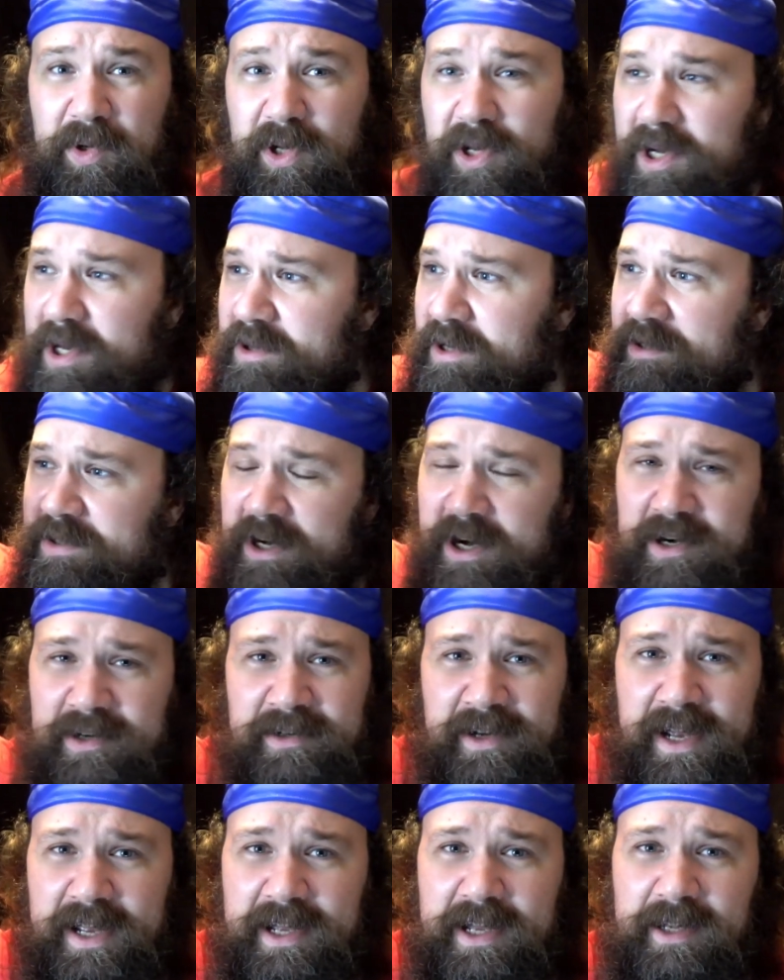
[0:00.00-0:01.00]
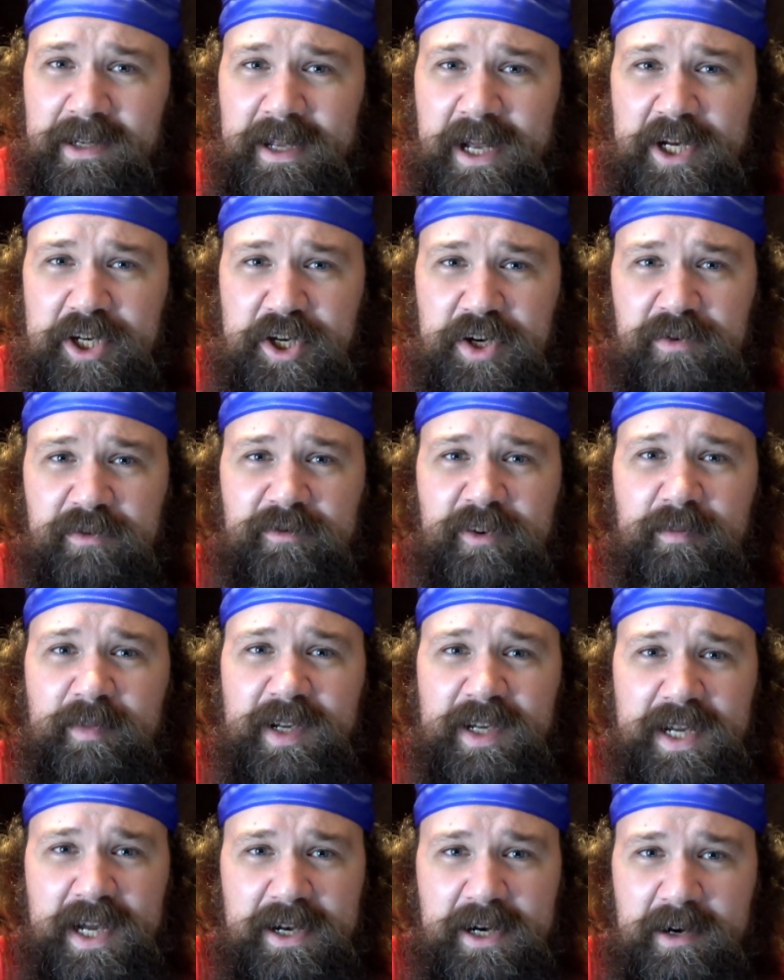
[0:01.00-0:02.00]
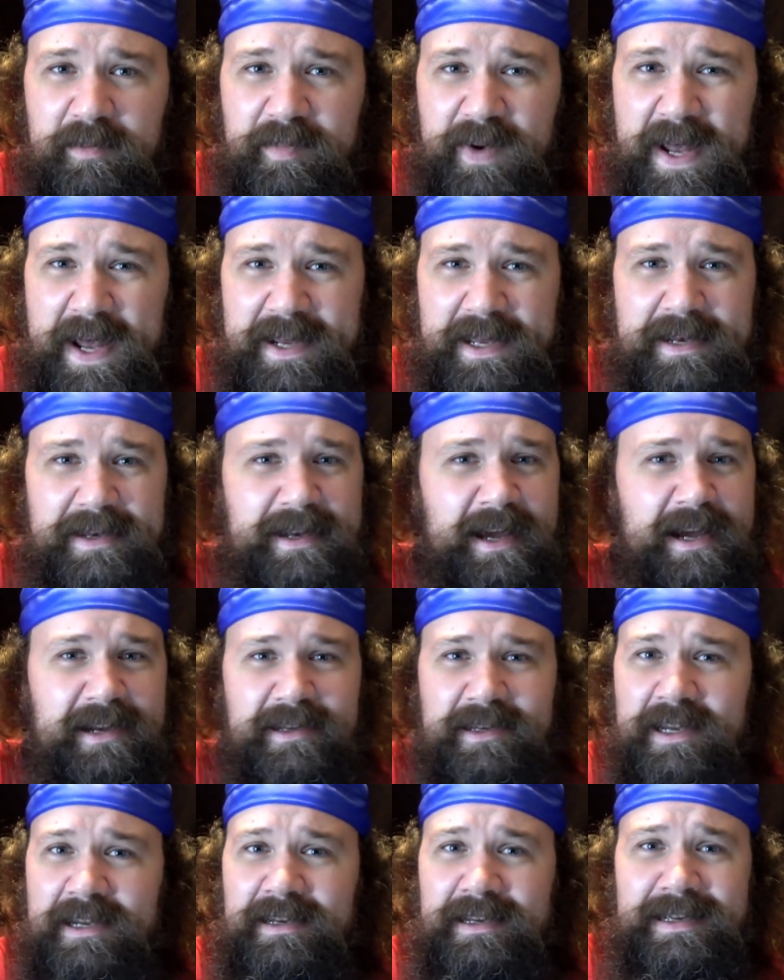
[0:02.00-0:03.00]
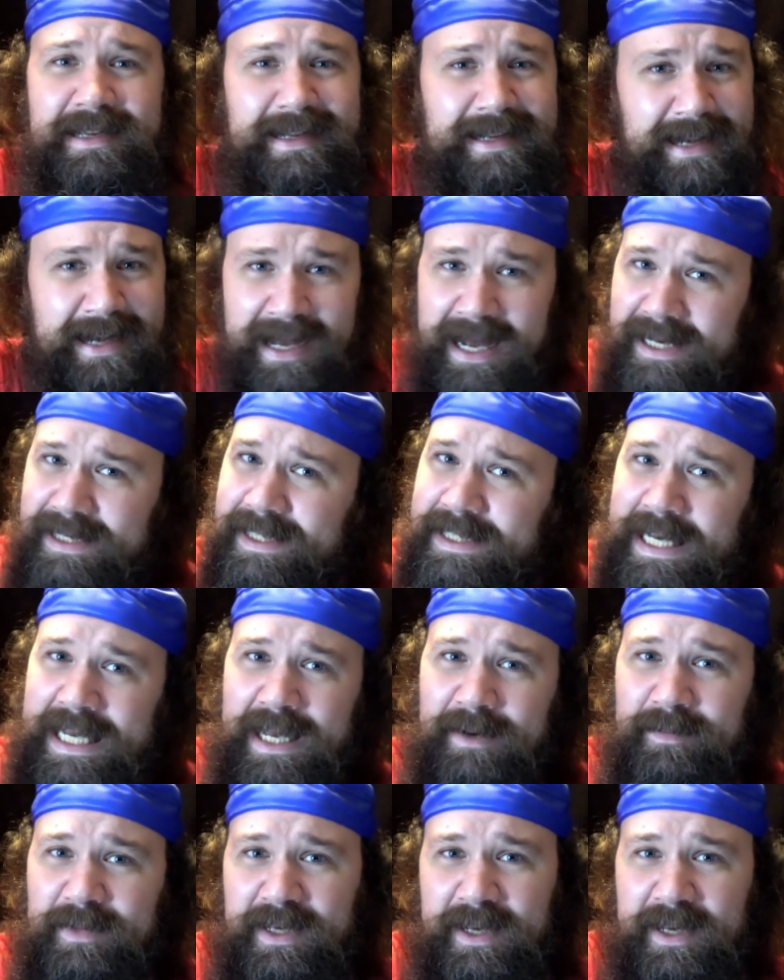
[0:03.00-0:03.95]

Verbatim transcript: look at the Dark Knight Collection from Kenner back in nineteen goddamn